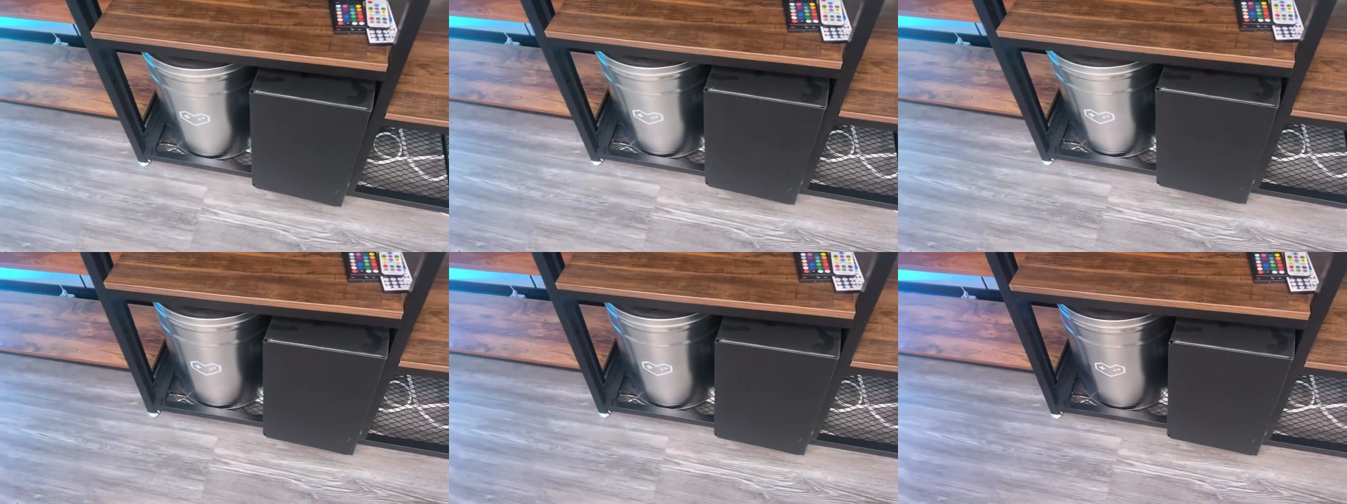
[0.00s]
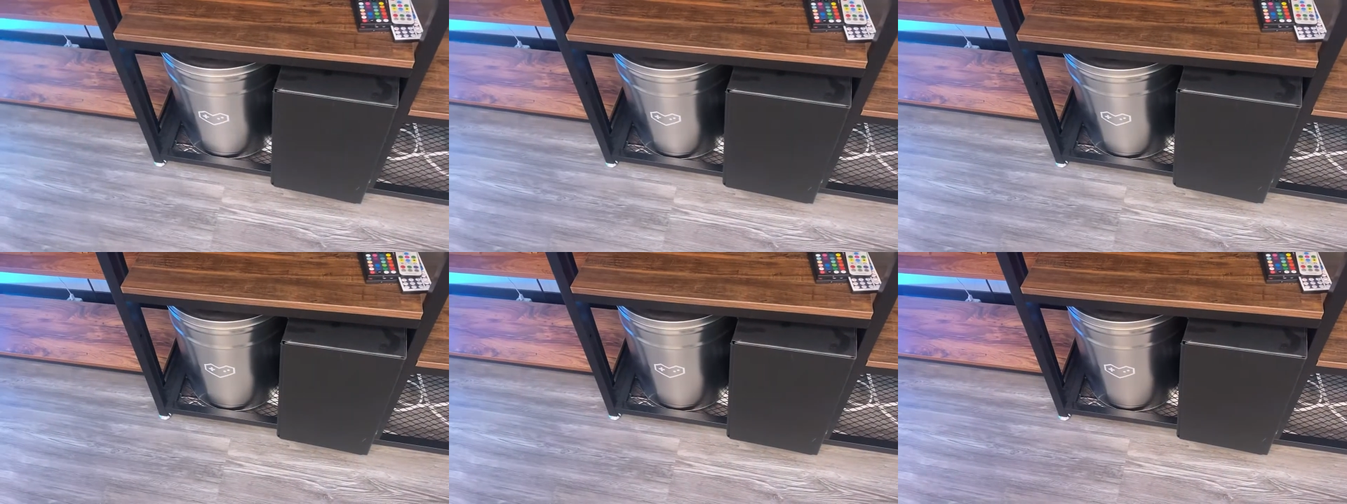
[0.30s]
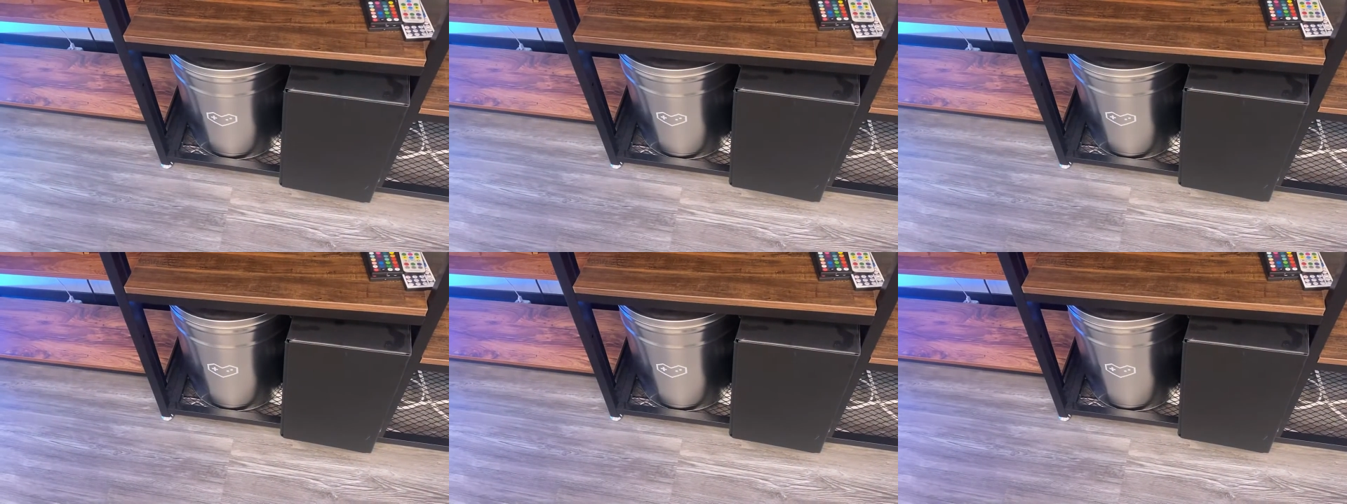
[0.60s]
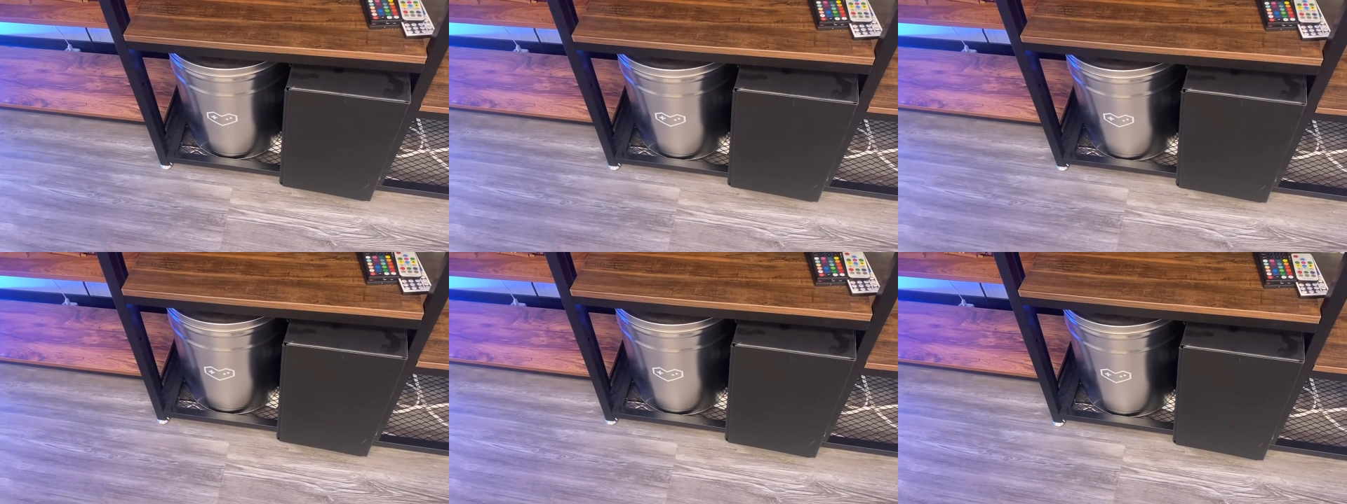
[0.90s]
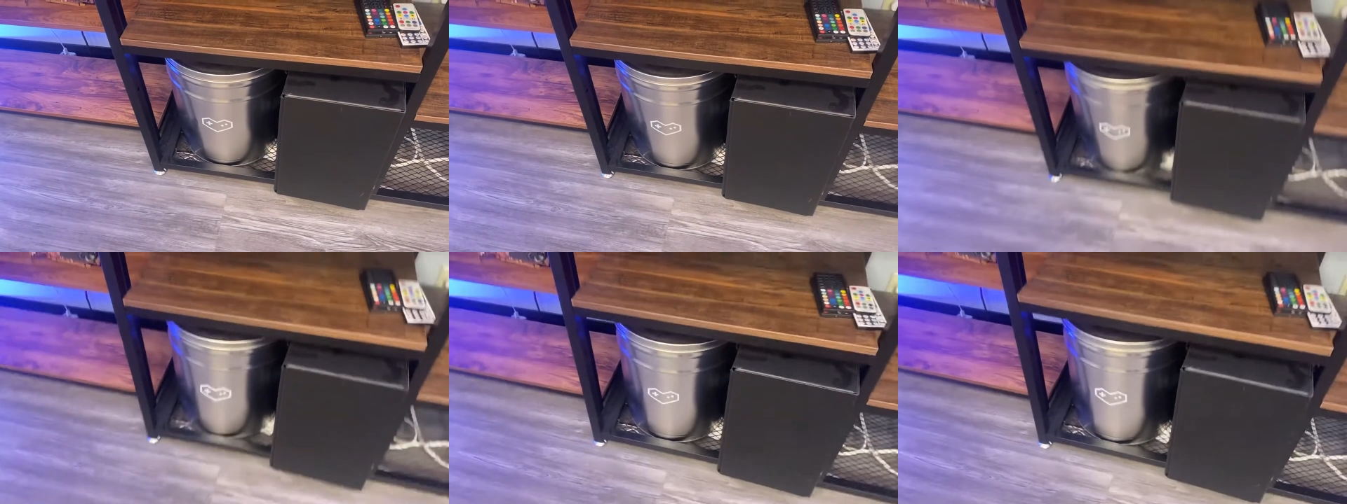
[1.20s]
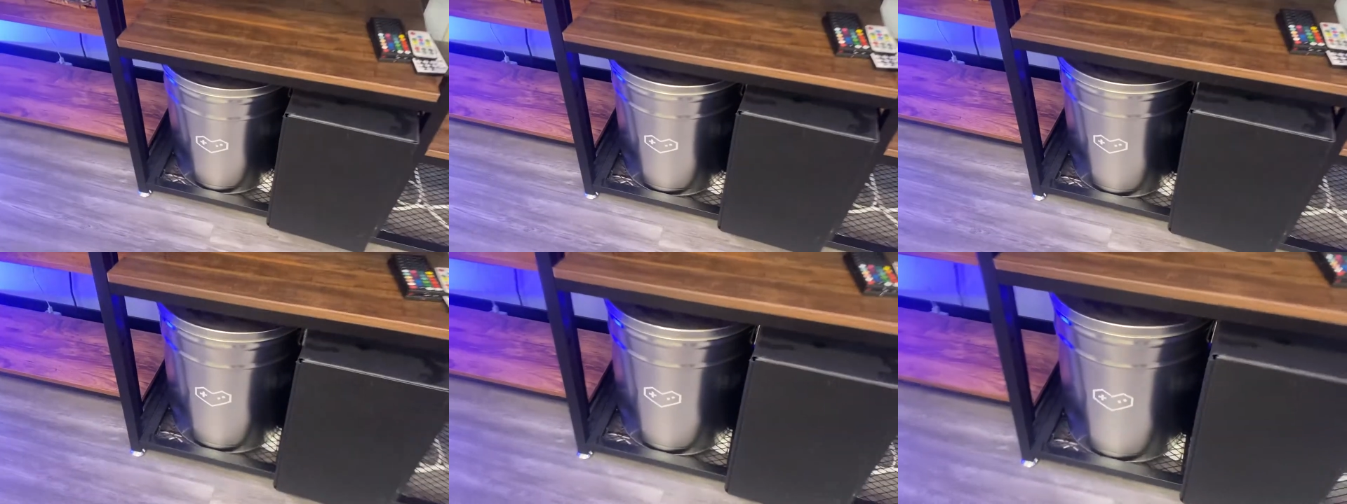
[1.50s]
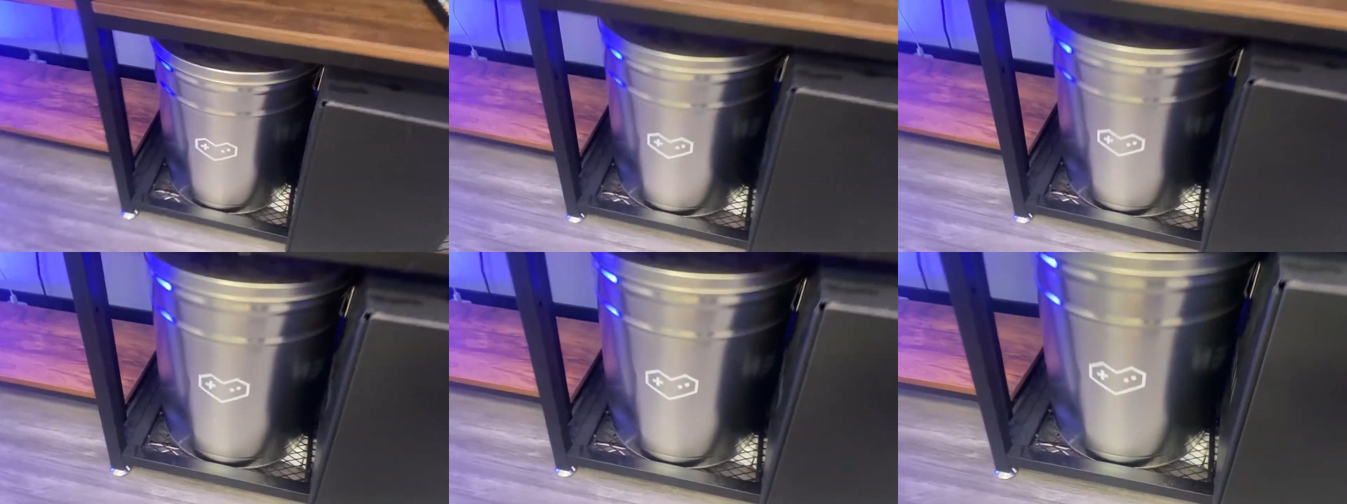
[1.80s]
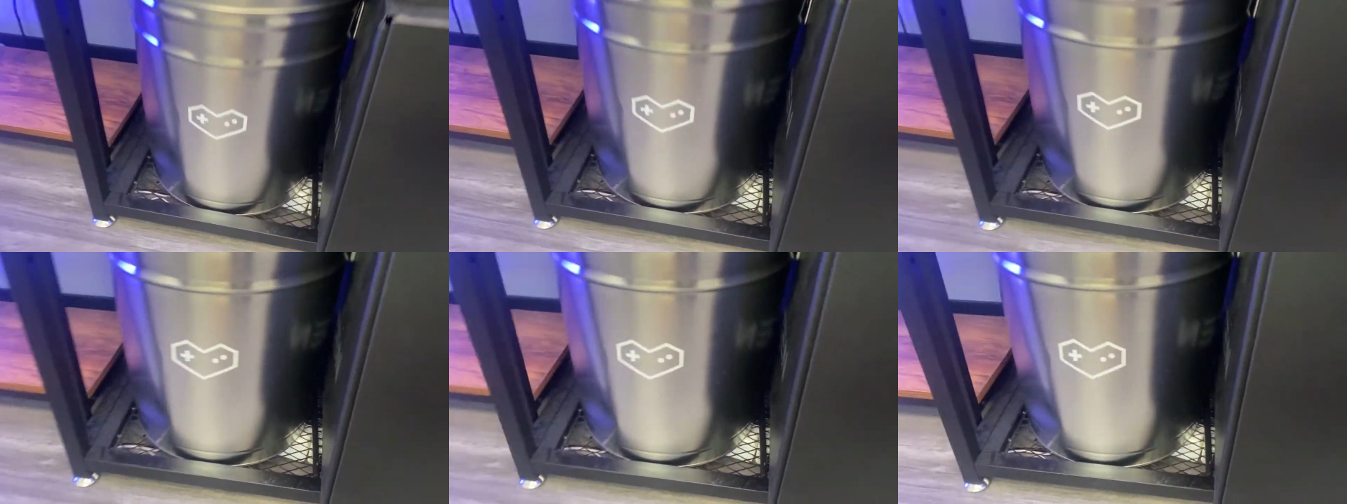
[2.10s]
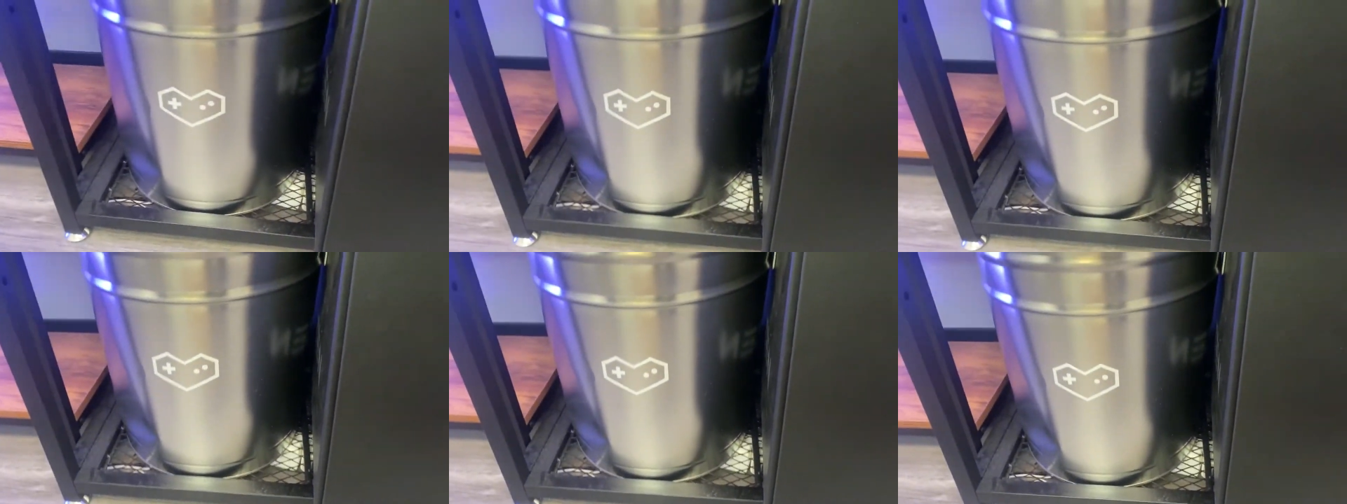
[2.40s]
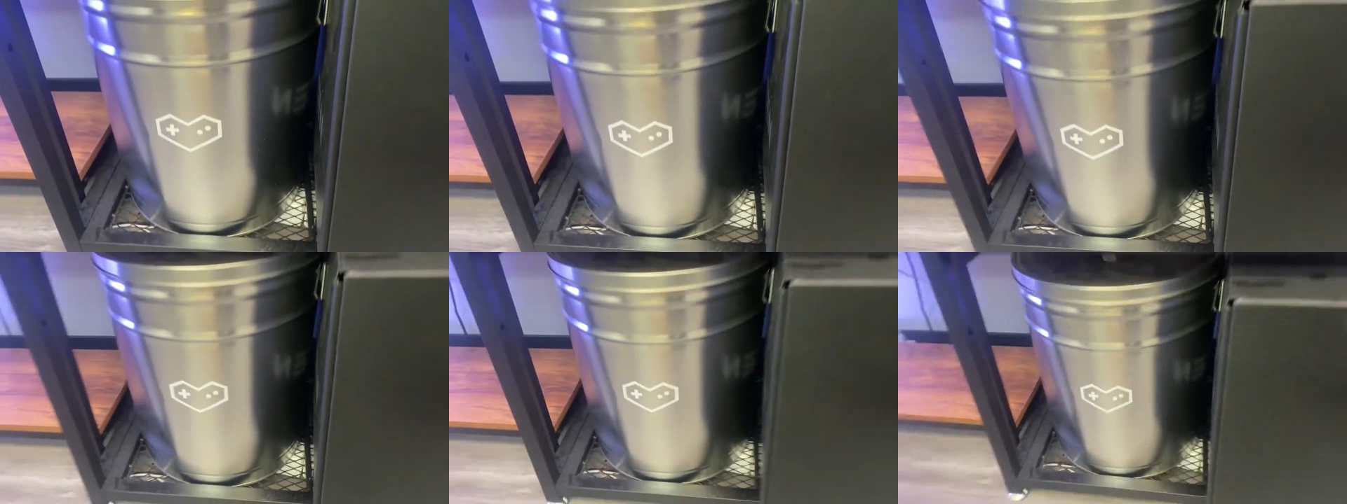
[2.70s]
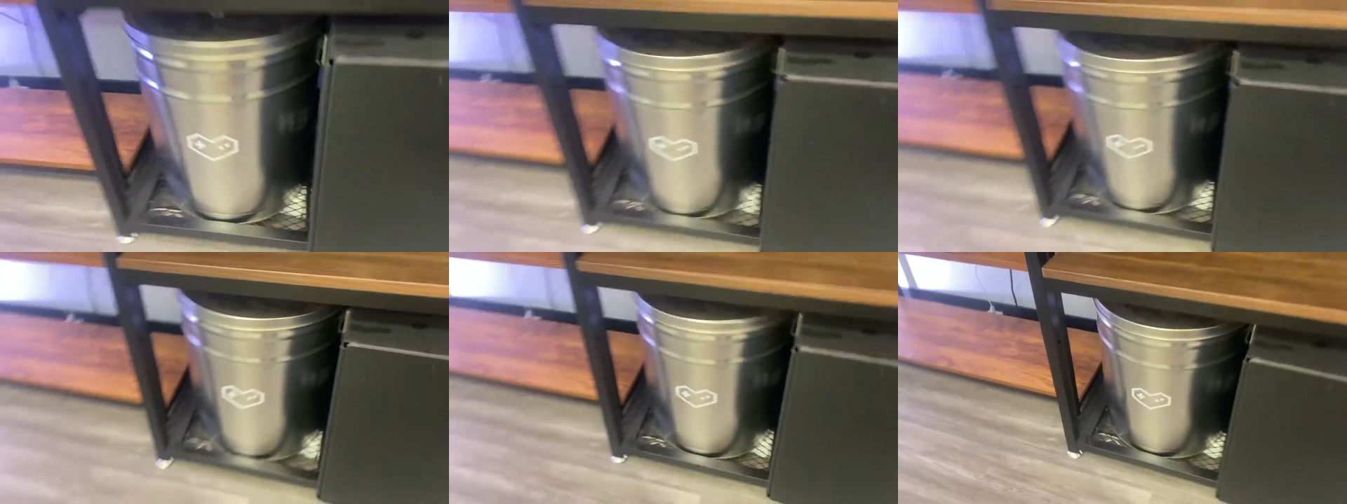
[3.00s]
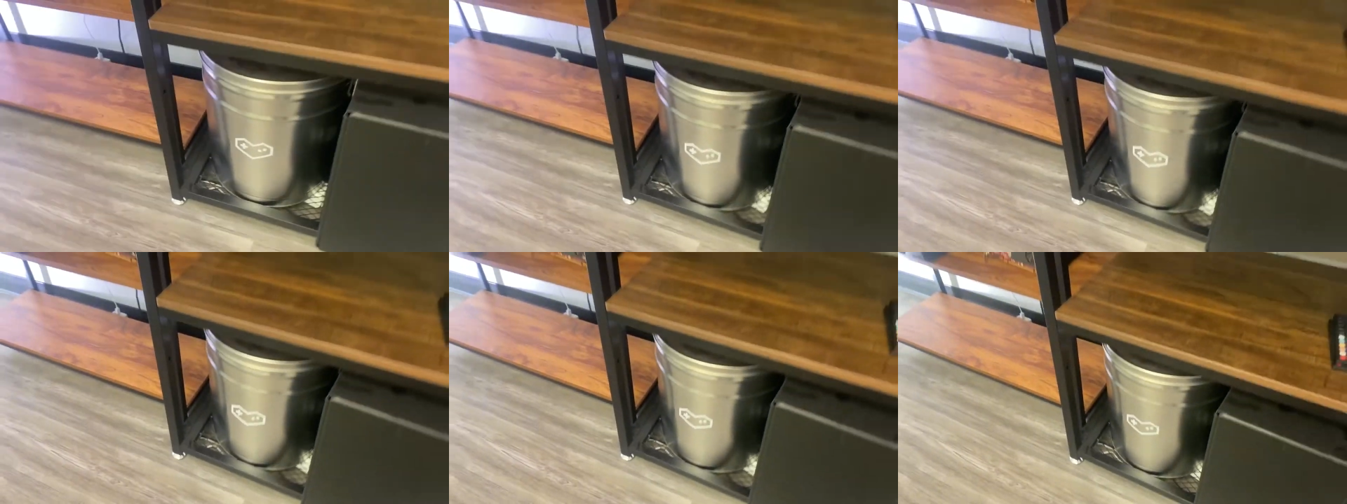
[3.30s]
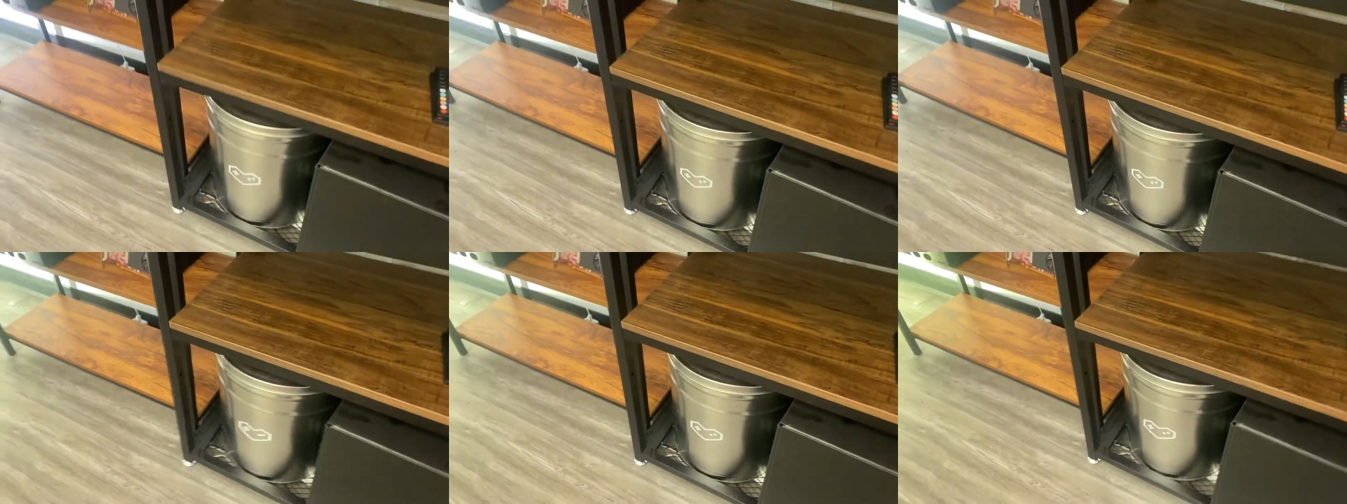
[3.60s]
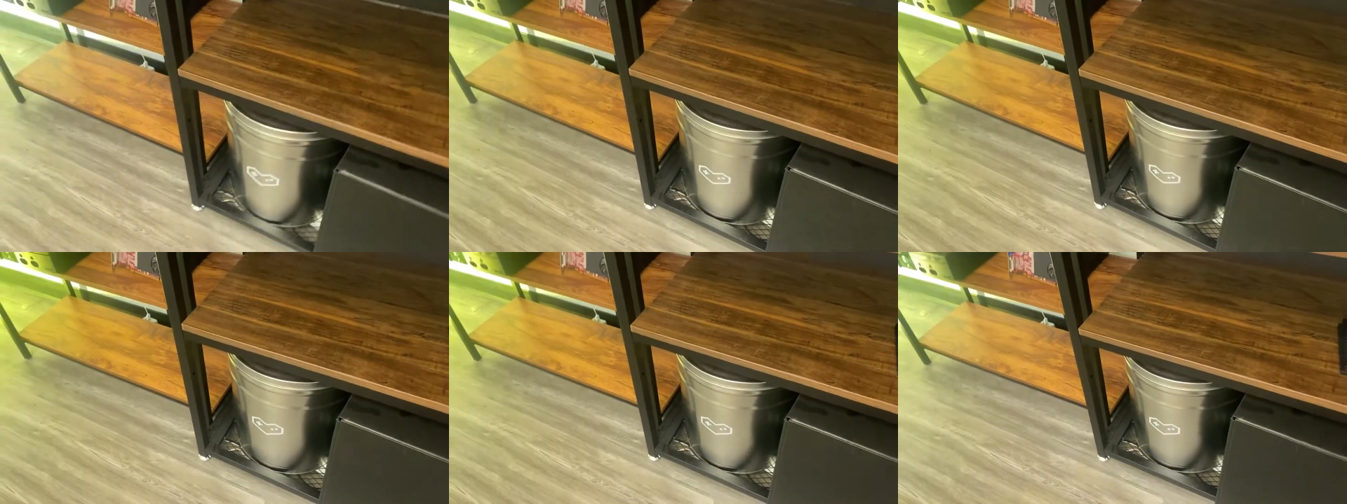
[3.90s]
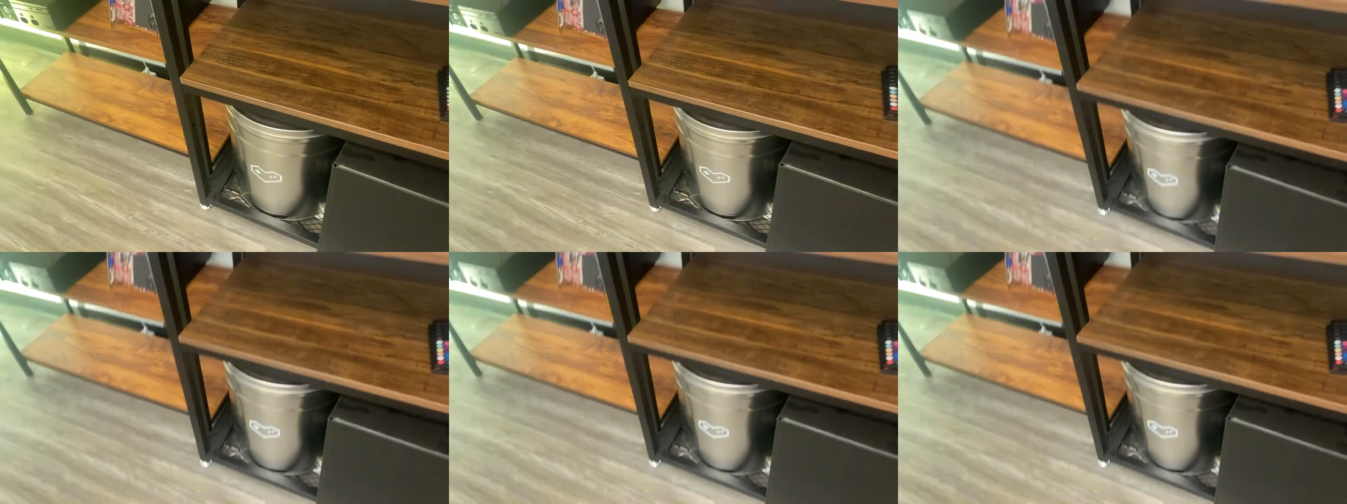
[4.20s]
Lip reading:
No face is visible, so there are no lips to read.